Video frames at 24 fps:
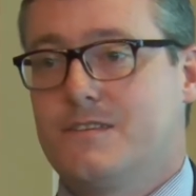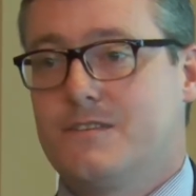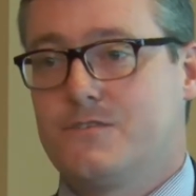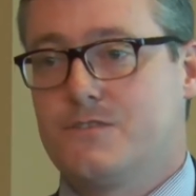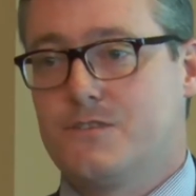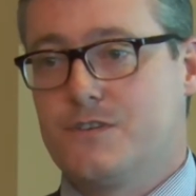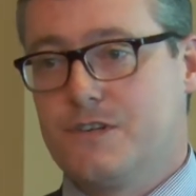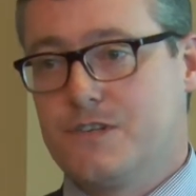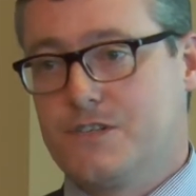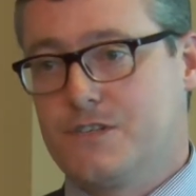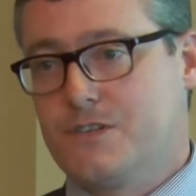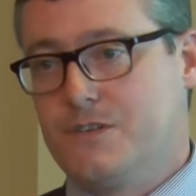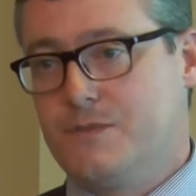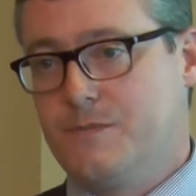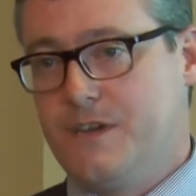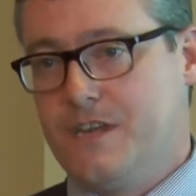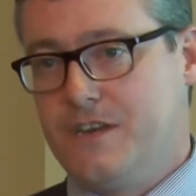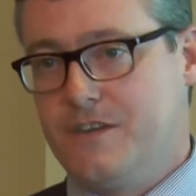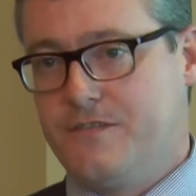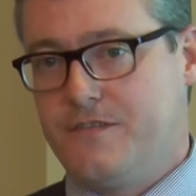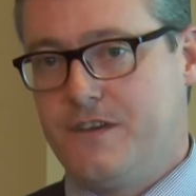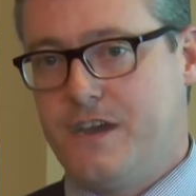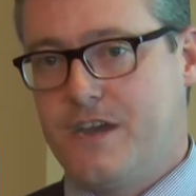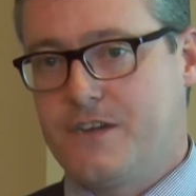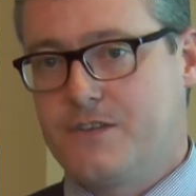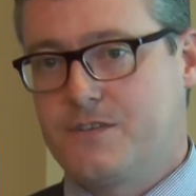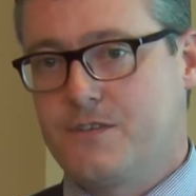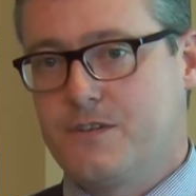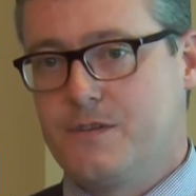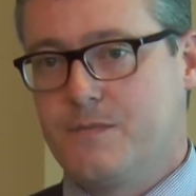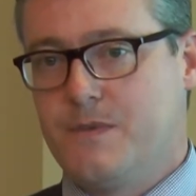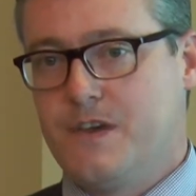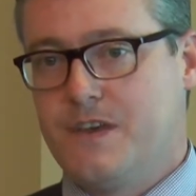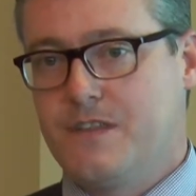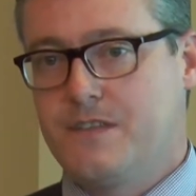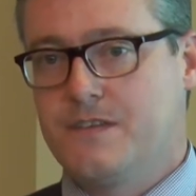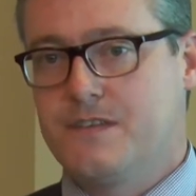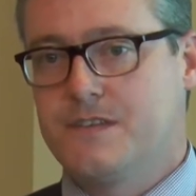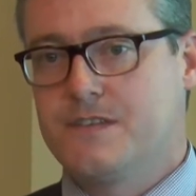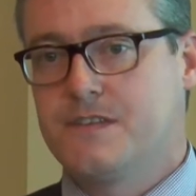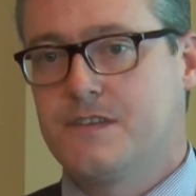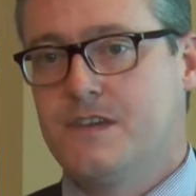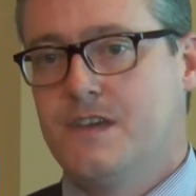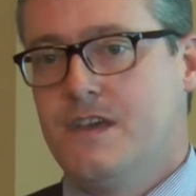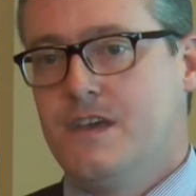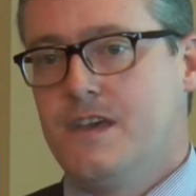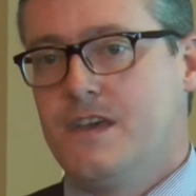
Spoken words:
traditional manufacturing methods